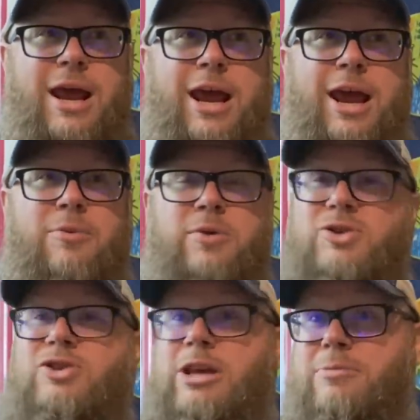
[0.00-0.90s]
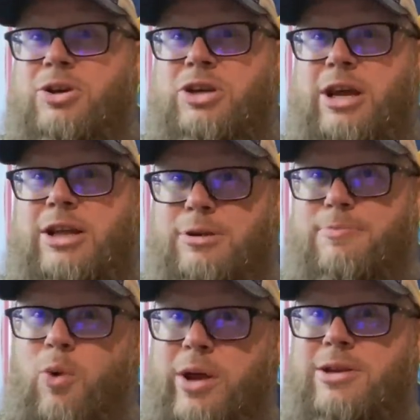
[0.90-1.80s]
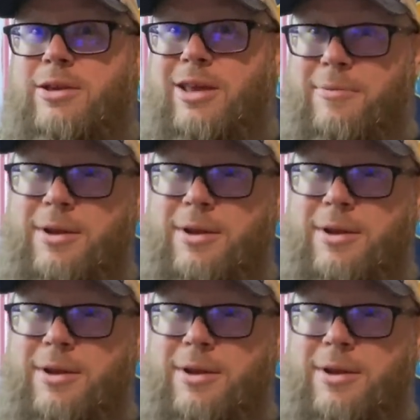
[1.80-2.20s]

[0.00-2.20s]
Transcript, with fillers: and would see the machines and point to them.